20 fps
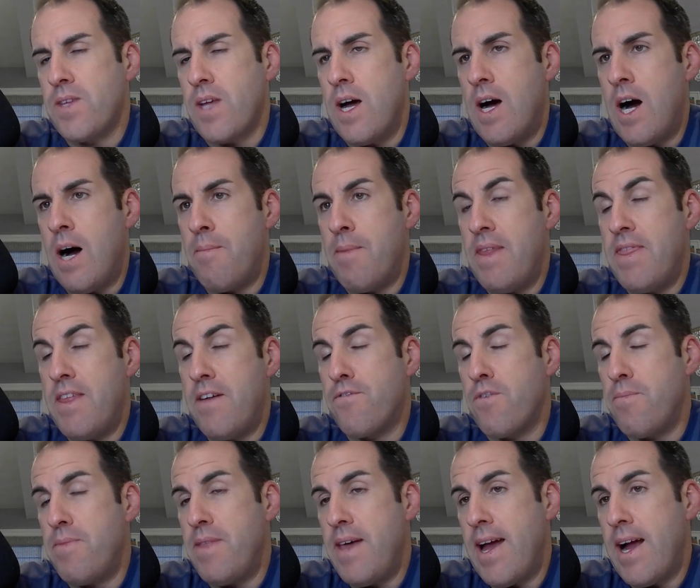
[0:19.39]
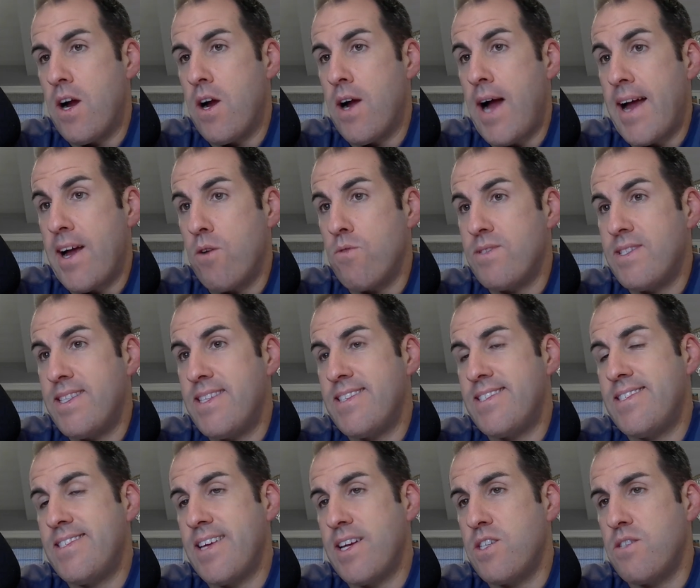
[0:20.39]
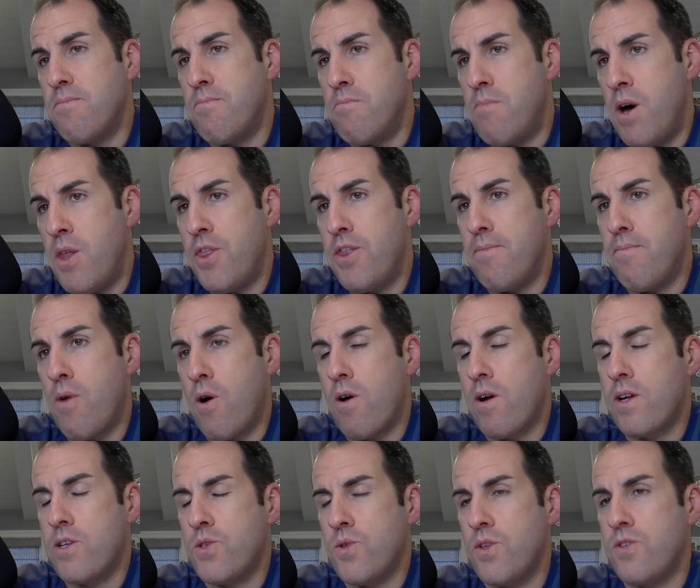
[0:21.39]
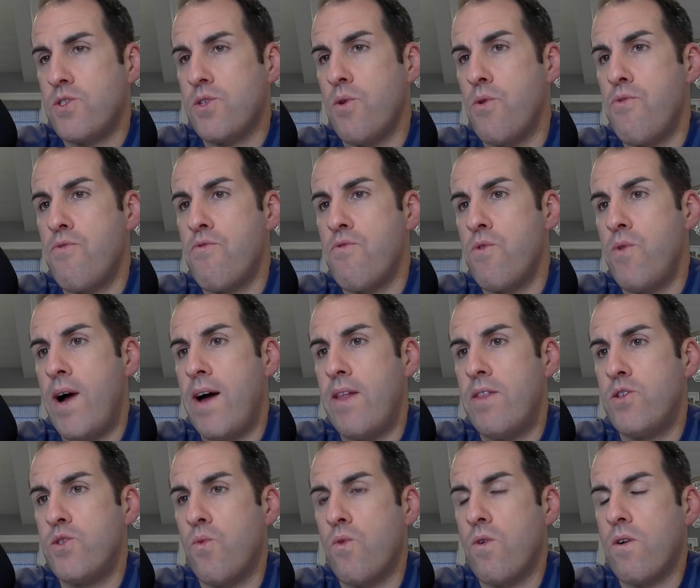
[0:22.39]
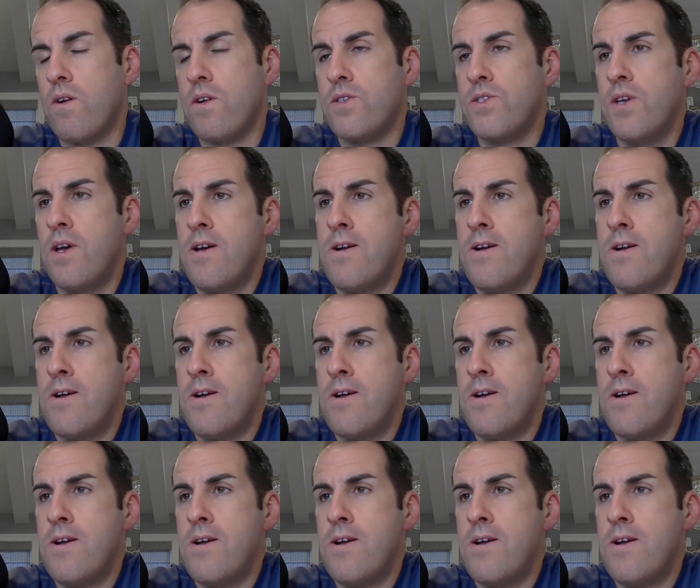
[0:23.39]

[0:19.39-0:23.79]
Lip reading: and then from there, I go to the 6 month mark. So, let's go through how this works.